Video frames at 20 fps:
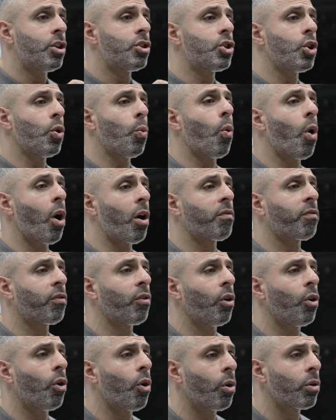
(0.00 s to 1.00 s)
to work
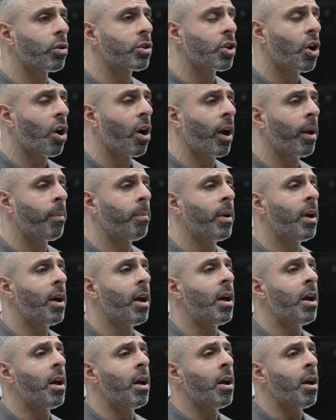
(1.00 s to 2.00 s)
for a long time
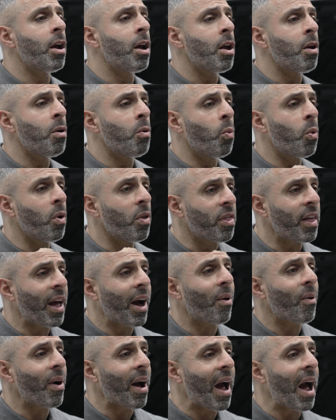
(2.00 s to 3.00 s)

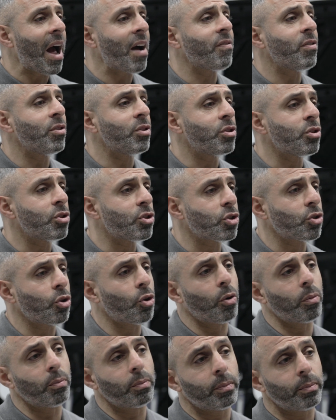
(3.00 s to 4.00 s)
without having to
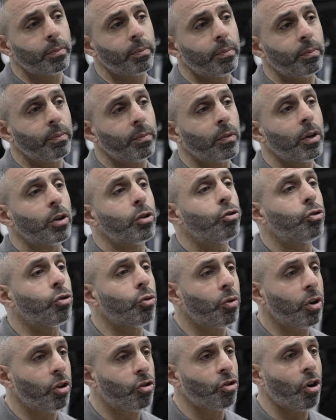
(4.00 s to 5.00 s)
stop
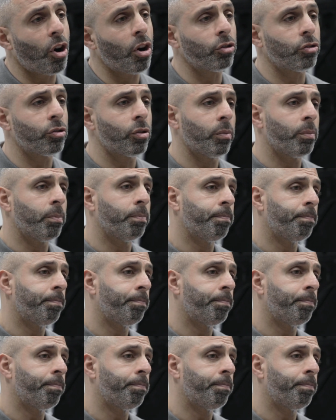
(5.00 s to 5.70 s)
to recharge them.